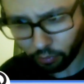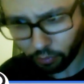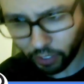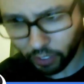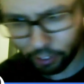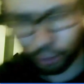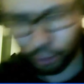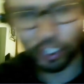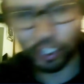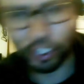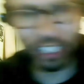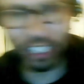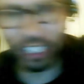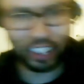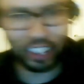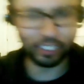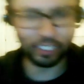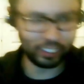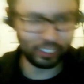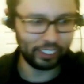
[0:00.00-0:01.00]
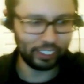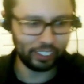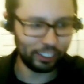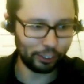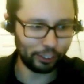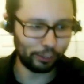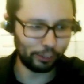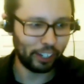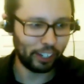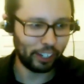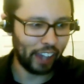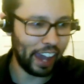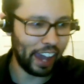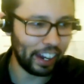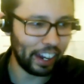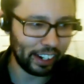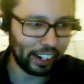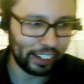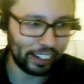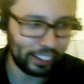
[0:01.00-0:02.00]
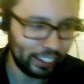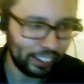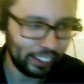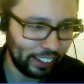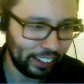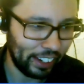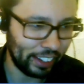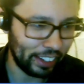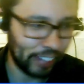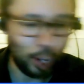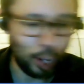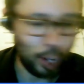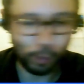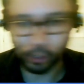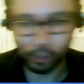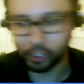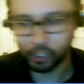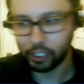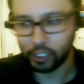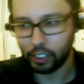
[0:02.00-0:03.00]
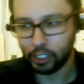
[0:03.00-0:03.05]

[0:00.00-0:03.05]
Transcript: A very classic sort of AI example.